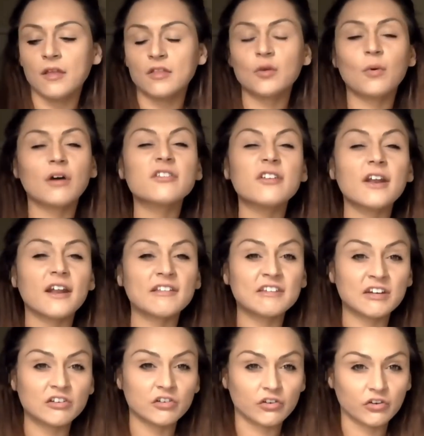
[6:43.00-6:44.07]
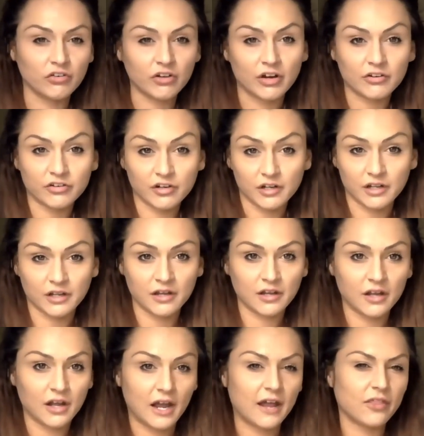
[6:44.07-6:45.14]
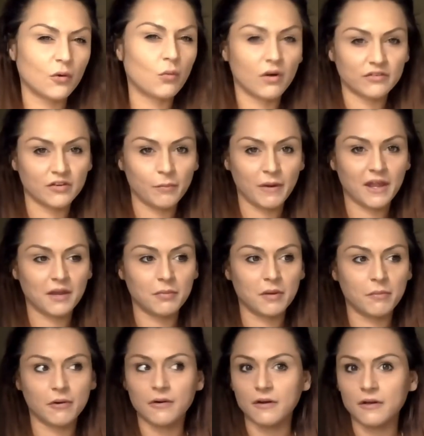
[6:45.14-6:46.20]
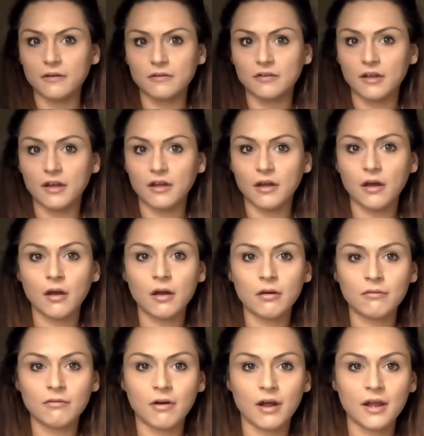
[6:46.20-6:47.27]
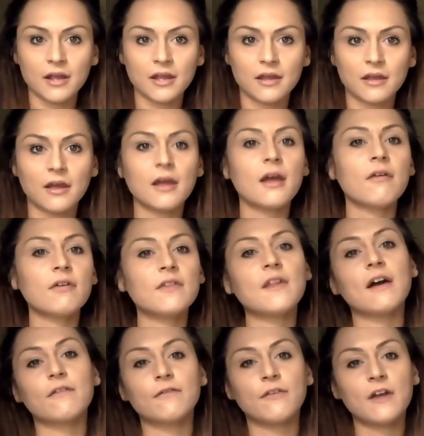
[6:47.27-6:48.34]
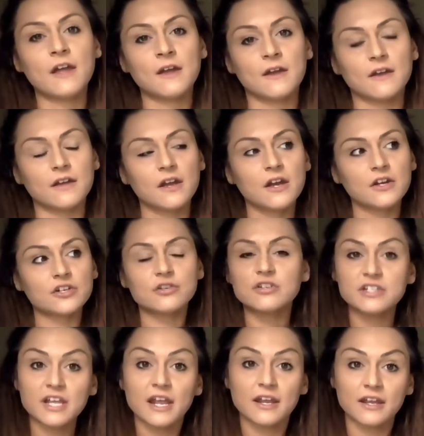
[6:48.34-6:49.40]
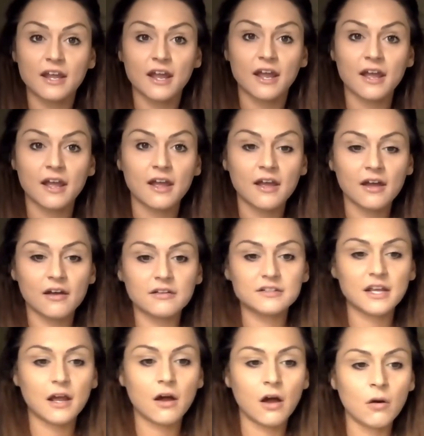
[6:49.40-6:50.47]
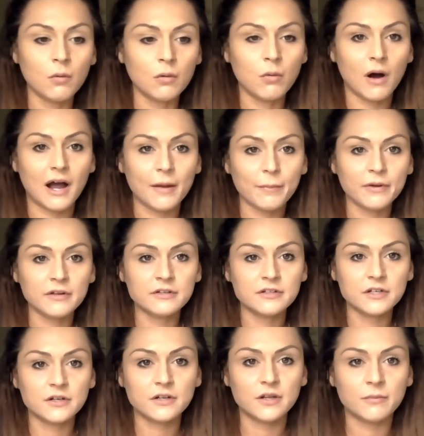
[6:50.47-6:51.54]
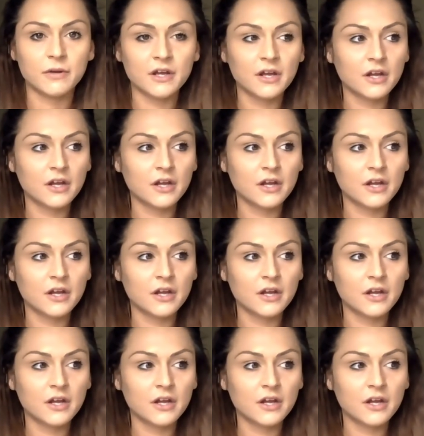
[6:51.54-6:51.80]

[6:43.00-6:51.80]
there was an Auntie Joyce actually, and there was a baby boy." I was like, "Oh right, yeah, in that thing." She was like, "Yeah." I was like, "Oh well, what happened to them?"